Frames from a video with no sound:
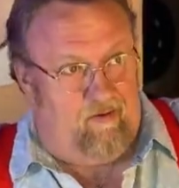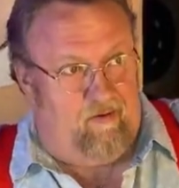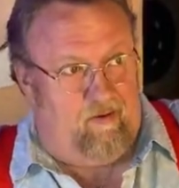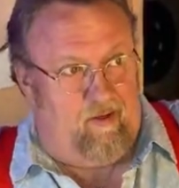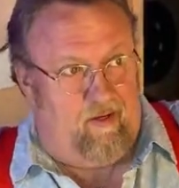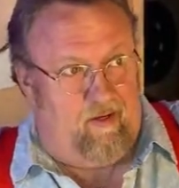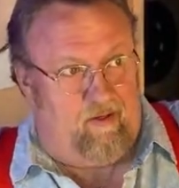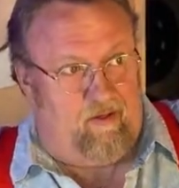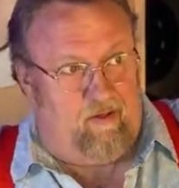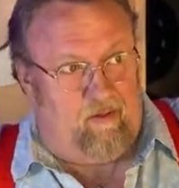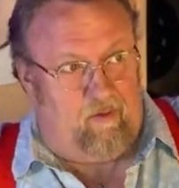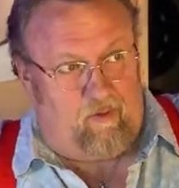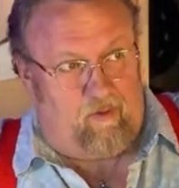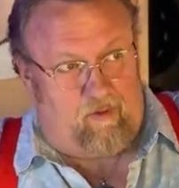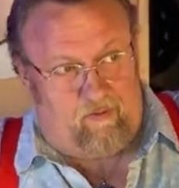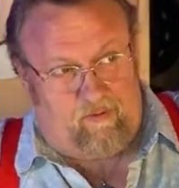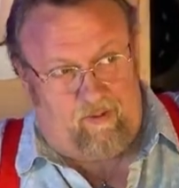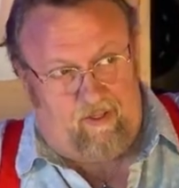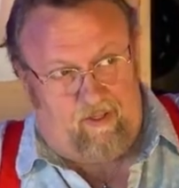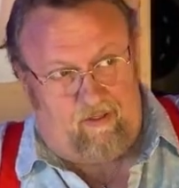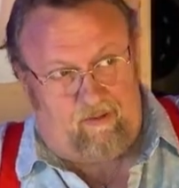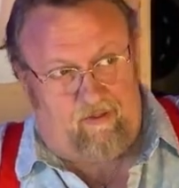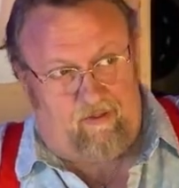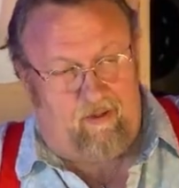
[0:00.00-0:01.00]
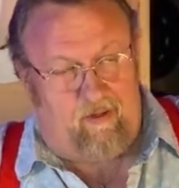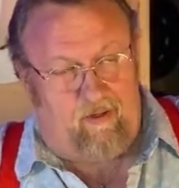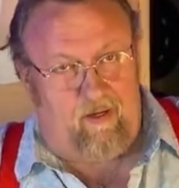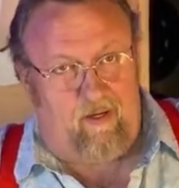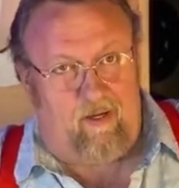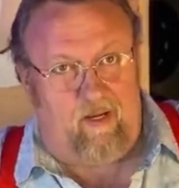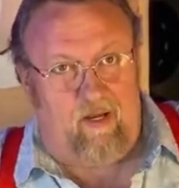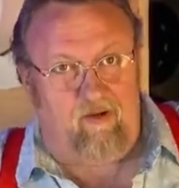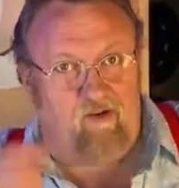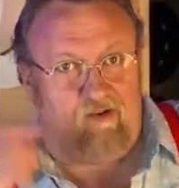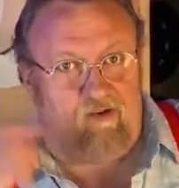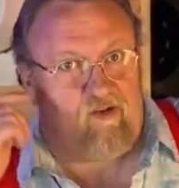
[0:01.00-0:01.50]
And you look at that guy, and
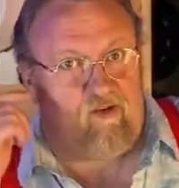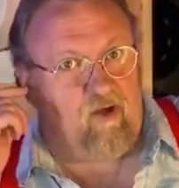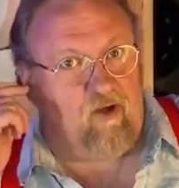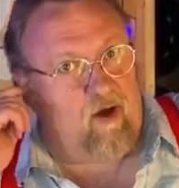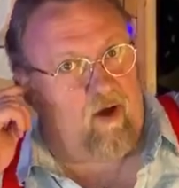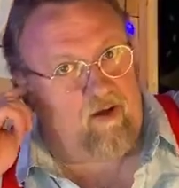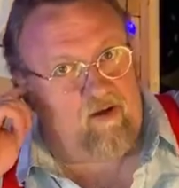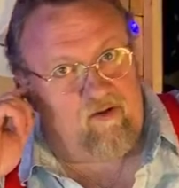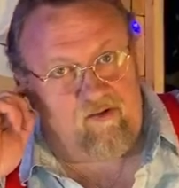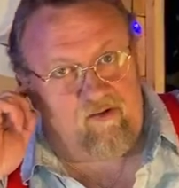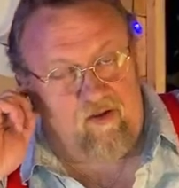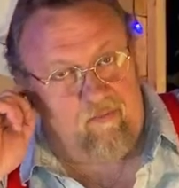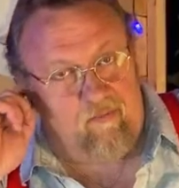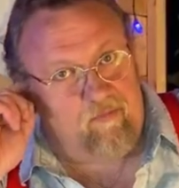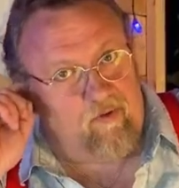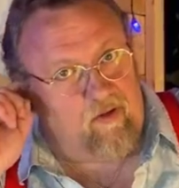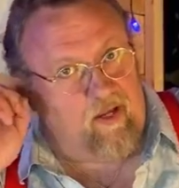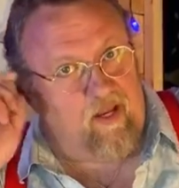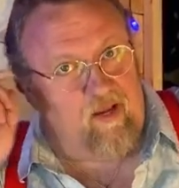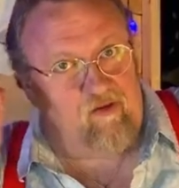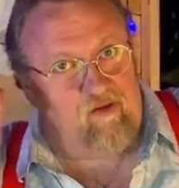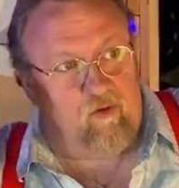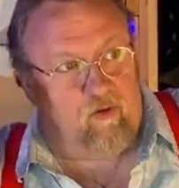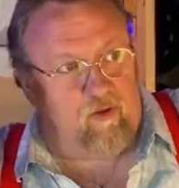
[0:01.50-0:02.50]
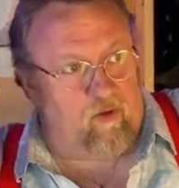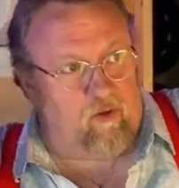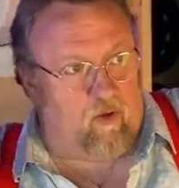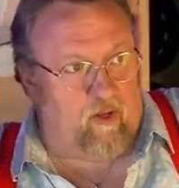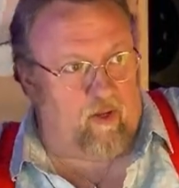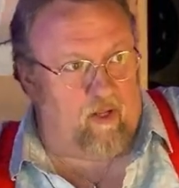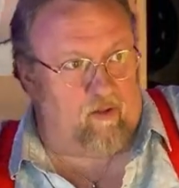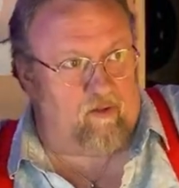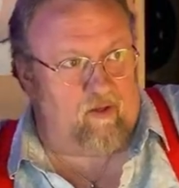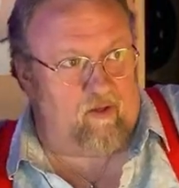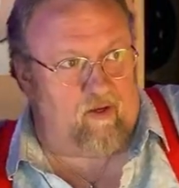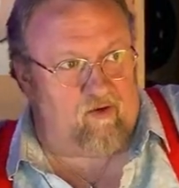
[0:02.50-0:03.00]
he just taught you something. He's only
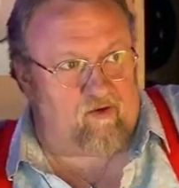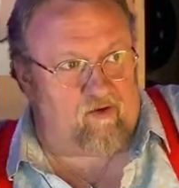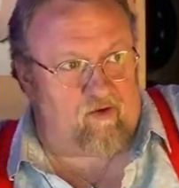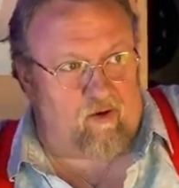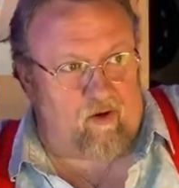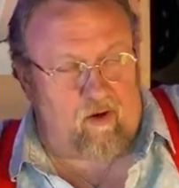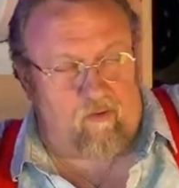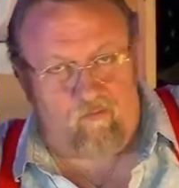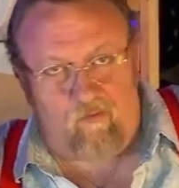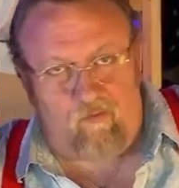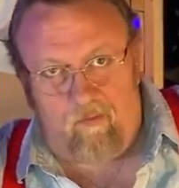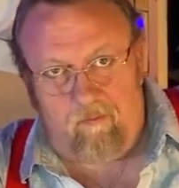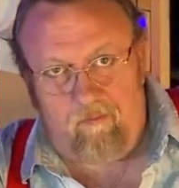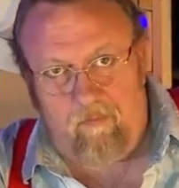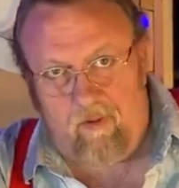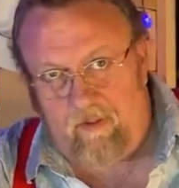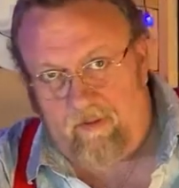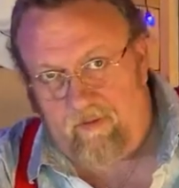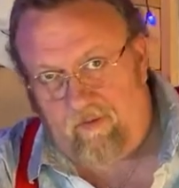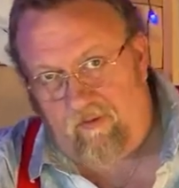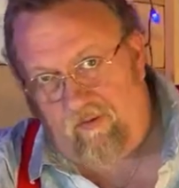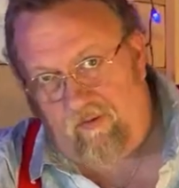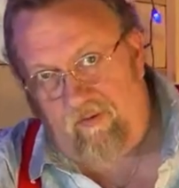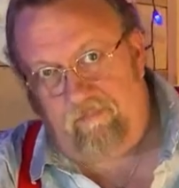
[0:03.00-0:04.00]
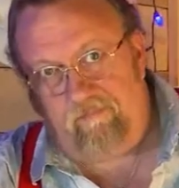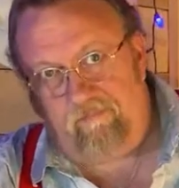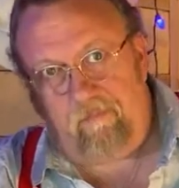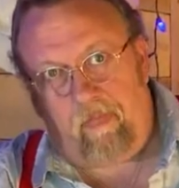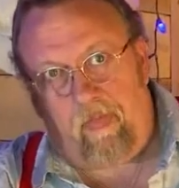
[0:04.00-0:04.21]
held a guitar for a month.